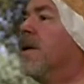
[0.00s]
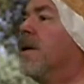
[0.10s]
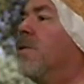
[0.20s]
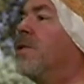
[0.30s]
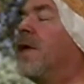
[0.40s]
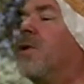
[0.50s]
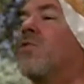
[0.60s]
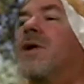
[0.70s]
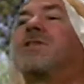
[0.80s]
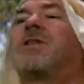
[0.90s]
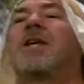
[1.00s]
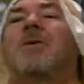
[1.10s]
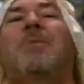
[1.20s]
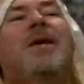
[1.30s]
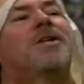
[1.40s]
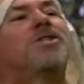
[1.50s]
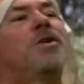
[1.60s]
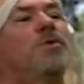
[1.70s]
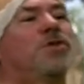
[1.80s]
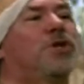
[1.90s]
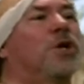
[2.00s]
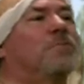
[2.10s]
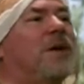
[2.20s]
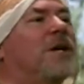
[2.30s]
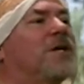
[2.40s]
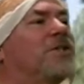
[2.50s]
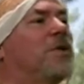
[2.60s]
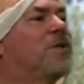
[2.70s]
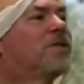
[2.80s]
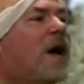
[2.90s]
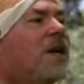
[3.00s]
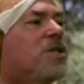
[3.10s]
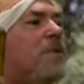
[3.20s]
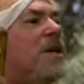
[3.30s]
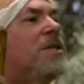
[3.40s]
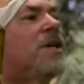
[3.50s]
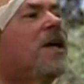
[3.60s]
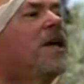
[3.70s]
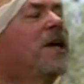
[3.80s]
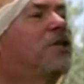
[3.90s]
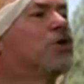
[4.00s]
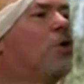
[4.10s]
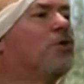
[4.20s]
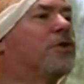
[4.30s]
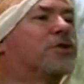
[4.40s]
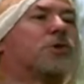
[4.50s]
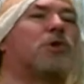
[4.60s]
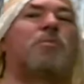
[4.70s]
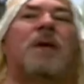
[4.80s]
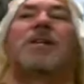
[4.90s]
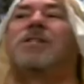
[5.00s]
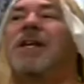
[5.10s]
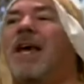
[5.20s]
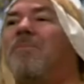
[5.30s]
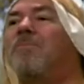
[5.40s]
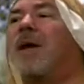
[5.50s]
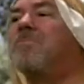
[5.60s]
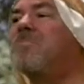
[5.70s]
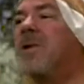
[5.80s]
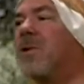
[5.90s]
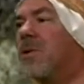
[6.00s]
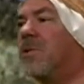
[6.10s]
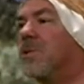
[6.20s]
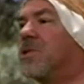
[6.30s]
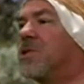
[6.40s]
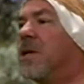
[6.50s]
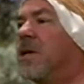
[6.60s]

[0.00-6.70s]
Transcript: Well, they arrested him because he was good, because he was honest, because he told the truth, because he gave, made miracles.